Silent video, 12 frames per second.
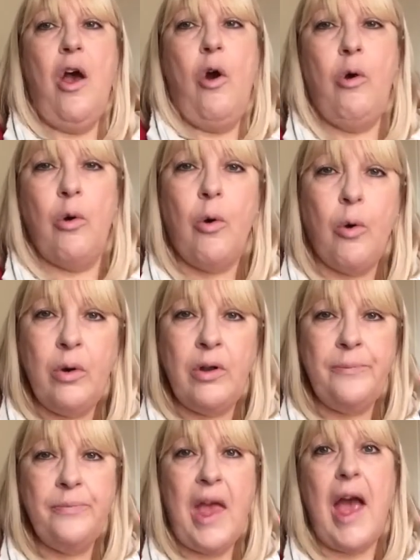haul
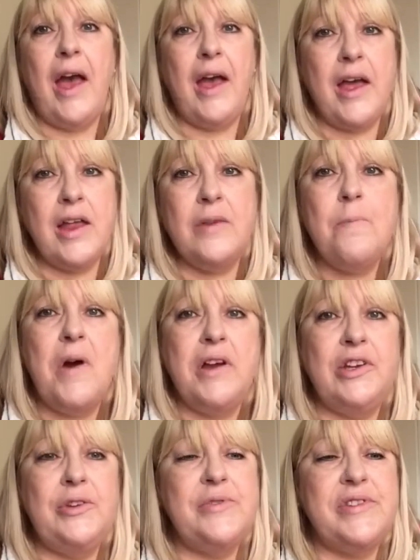and my
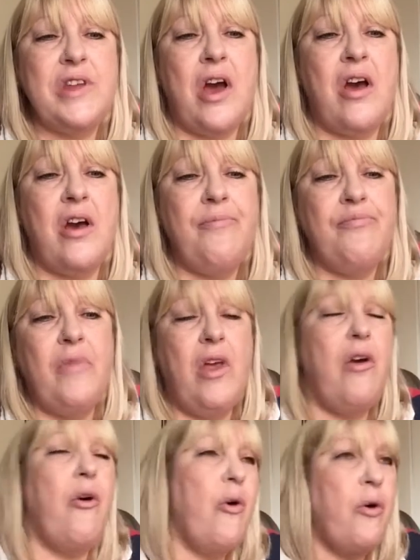new start,
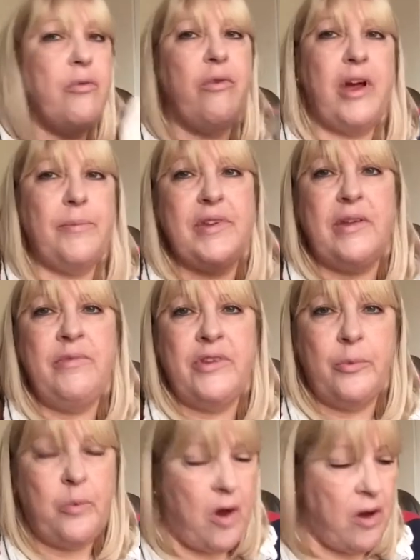all wrapped
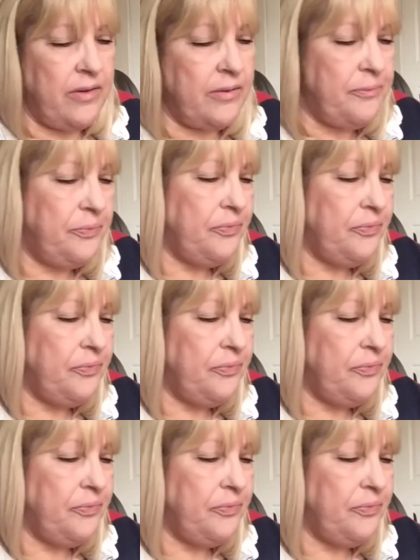into one.